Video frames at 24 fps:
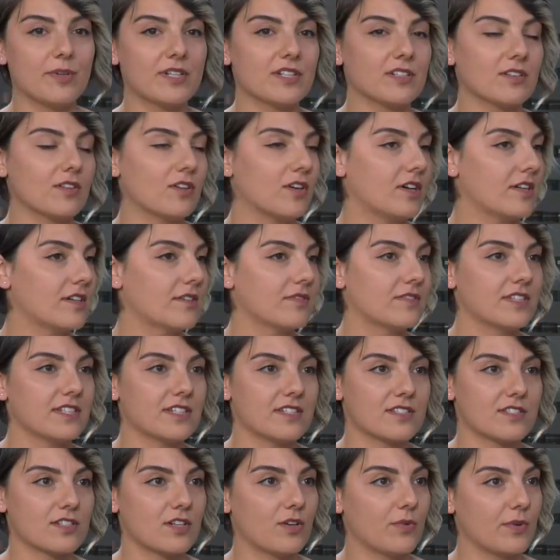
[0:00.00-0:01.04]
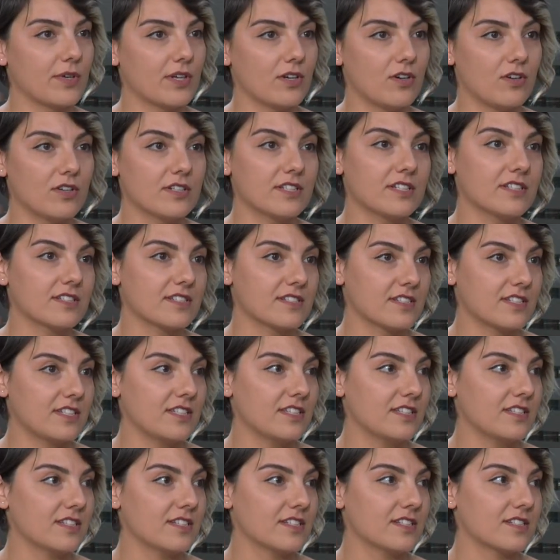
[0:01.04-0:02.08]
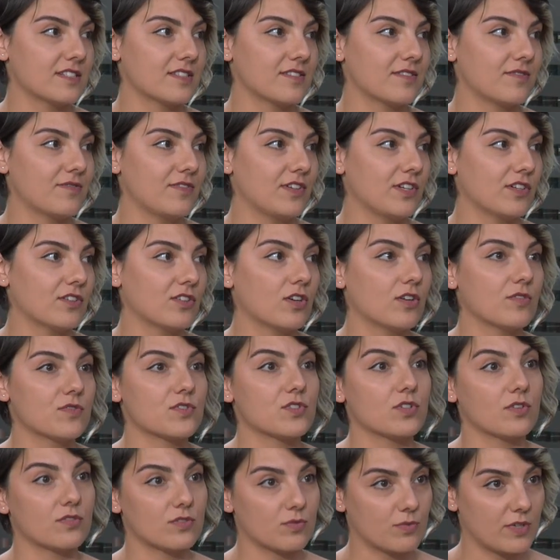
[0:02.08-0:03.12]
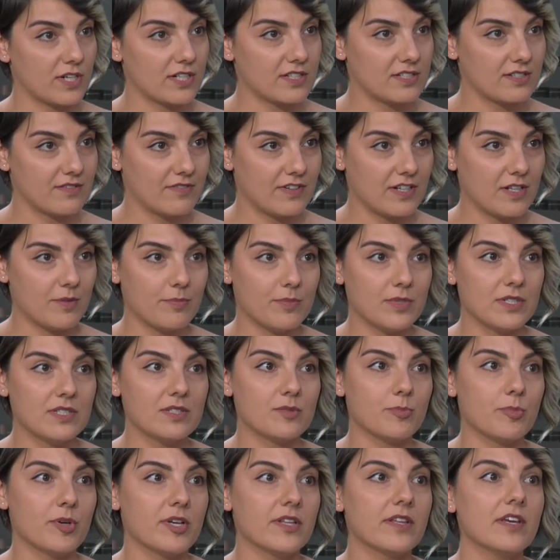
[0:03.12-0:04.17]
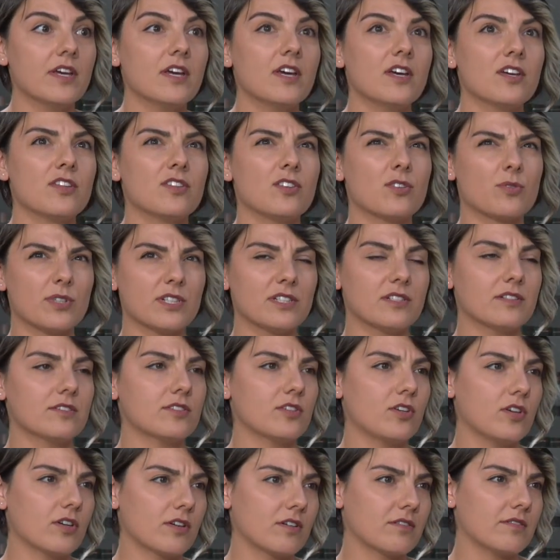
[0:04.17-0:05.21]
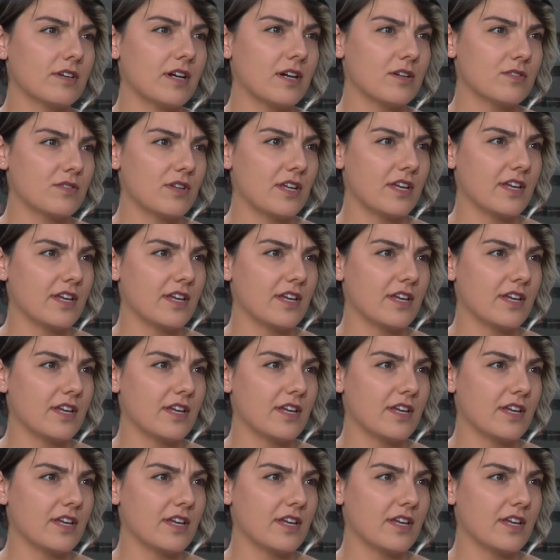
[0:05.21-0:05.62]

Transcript: been a lot of things going on in the, in the sphere of software development, but the real talk around